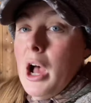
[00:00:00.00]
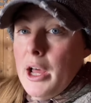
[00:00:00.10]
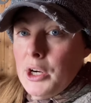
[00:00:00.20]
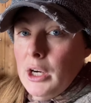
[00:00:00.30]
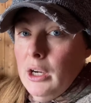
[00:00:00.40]

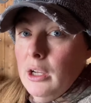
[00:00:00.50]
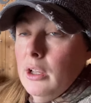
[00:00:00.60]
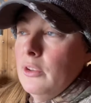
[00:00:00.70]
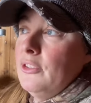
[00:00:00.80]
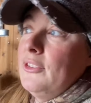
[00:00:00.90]
udder
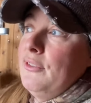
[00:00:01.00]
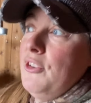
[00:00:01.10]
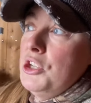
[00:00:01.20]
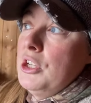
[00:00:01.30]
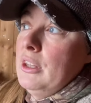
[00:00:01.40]

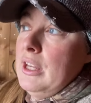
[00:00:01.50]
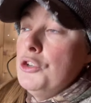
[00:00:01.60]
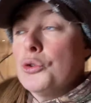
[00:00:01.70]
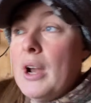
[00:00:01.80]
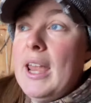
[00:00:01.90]
sufficiently
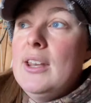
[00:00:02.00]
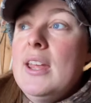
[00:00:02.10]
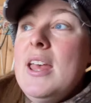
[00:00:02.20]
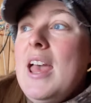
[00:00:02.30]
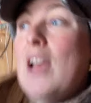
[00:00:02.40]
drained
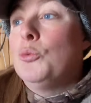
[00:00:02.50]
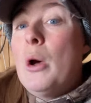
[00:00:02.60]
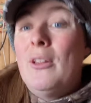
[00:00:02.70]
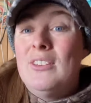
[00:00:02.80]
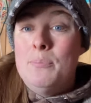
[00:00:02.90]
as
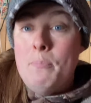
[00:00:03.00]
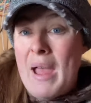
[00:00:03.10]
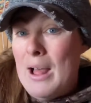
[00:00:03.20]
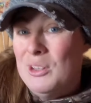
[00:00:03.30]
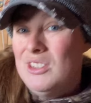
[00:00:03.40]
well as
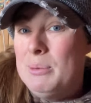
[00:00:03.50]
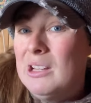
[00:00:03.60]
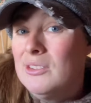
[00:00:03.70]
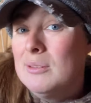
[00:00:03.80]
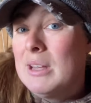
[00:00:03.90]
balanced
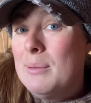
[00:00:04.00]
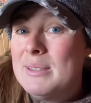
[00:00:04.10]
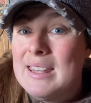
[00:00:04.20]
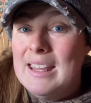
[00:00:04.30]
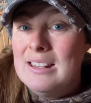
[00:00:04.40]
because sometimes
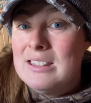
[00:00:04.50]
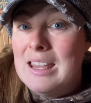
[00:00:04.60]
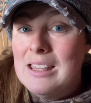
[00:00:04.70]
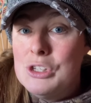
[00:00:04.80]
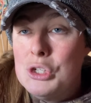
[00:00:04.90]
kids
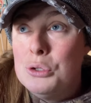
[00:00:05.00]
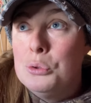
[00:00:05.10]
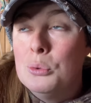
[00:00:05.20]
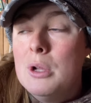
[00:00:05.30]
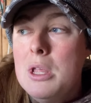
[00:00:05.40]
tend
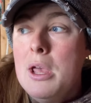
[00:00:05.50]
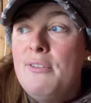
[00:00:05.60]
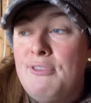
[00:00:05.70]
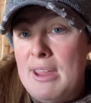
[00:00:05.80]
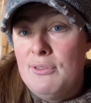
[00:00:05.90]
to
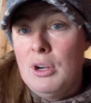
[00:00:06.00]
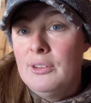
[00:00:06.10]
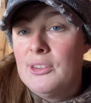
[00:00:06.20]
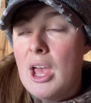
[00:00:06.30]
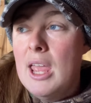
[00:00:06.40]
favor a
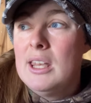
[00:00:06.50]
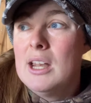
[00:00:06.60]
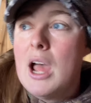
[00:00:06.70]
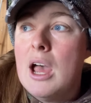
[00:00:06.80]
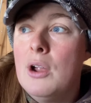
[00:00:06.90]
side and
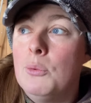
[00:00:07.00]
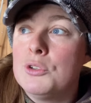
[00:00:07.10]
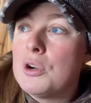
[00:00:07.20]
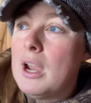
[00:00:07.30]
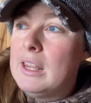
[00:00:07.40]
I will
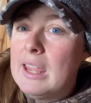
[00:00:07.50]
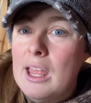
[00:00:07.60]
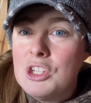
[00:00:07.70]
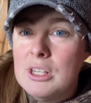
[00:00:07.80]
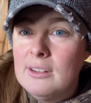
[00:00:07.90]
try to
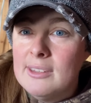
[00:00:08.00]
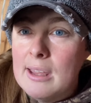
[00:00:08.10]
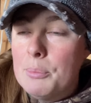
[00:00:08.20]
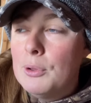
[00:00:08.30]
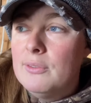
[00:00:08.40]
catch an
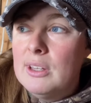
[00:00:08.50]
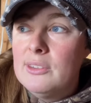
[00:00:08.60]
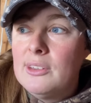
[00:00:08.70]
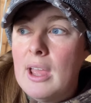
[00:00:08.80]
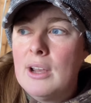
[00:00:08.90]
example of
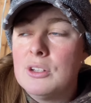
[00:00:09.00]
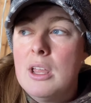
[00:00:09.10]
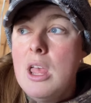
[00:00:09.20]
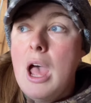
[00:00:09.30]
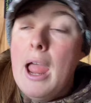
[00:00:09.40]
this. Actually,
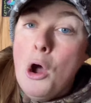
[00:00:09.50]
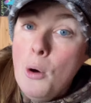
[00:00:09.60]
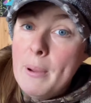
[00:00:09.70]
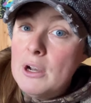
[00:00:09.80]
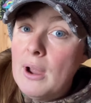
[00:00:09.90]
I
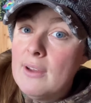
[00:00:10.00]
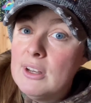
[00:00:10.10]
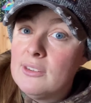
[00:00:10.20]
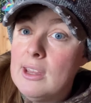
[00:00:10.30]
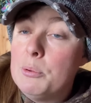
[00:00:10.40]
hope I don't have an
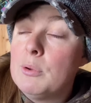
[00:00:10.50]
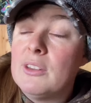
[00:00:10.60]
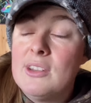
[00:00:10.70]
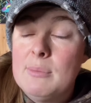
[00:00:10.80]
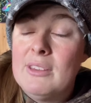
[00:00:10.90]
example because
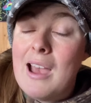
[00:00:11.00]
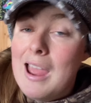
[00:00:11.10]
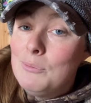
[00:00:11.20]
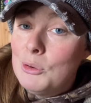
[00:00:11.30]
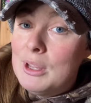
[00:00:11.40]
then it means
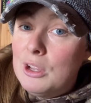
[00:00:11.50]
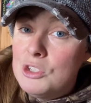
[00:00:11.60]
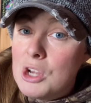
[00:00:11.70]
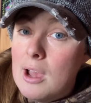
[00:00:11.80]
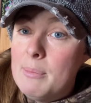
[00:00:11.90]
I'm doing a good
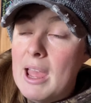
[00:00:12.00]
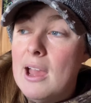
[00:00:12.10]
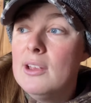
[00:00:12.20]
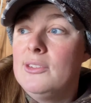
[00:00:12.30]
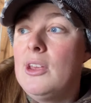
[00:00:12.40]
job
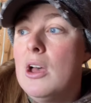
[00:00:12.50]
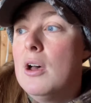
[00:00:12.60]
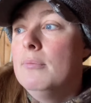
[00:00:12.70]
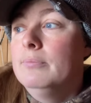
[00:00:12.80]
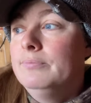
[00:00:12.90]
as
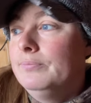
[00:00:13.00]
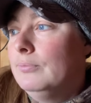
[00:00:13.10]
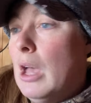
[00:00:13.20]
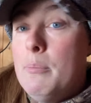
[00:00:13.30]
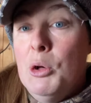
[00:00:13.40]
um,
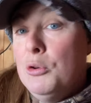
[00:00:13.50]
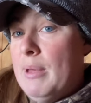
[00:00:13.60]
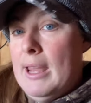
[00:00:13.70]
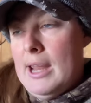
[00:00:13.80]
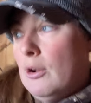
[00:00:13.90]
a
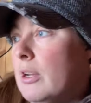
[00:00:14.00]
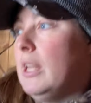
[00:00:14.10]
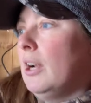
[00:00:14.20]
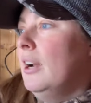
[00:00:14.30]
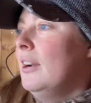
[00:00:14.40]
milkmaid out here,